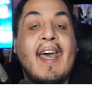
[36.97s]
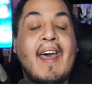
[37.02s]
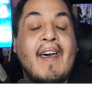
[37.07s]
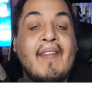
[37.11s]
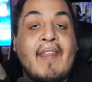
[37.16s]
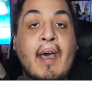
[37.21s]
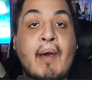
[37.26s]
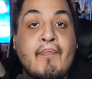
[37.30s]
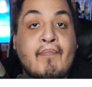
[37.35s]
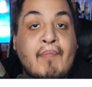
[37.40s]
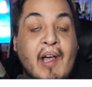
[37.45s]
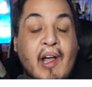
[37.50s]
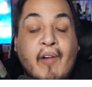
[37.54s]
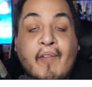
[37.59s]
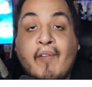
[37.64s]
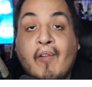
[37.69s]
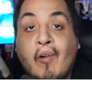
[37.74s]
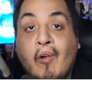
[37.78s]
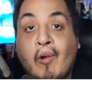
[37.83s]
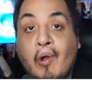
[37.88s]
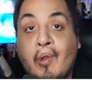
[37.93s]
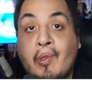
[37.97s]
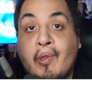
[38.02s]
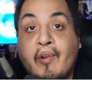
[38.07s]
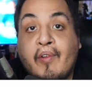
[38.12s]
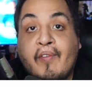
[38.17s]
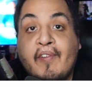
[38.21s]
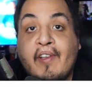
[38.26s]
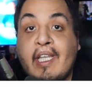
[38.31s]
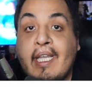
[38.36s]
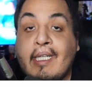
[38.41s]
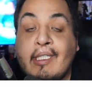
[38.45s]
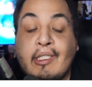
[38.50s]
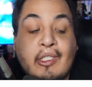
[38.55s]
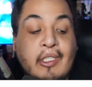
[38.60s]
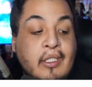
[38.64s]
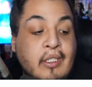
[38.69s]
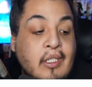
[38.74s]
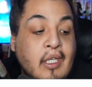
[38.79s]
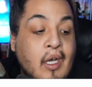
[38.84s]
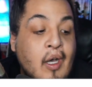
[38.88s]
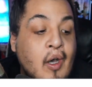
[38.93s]
and that bell for all
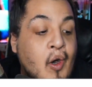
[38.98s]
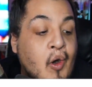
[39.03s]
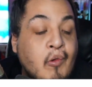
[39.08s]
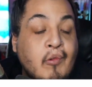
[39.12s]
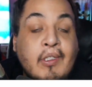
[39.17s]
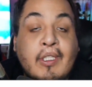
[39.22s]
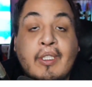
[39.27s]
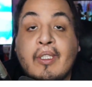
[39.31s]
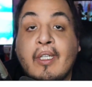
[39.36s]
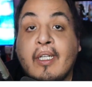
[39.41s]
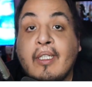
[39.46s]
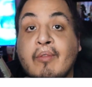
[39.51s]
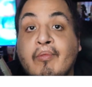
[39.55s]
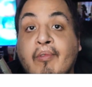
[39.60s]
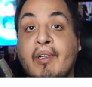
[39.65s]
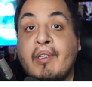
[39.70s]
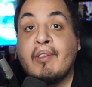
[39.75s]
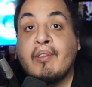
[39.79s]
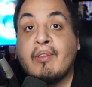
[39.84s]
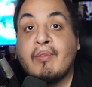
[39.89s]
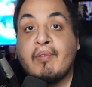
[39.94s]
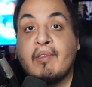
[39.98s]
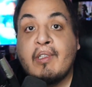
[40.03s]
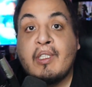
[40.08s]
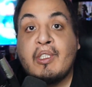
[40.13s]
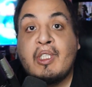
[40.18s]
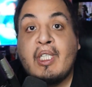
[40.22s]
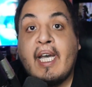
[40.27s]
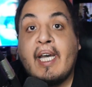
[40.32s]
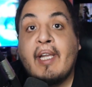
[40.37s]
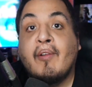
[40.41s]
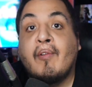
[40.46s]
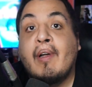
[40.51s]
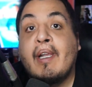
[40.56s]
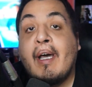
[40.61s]
notifications always does wonders for the channel,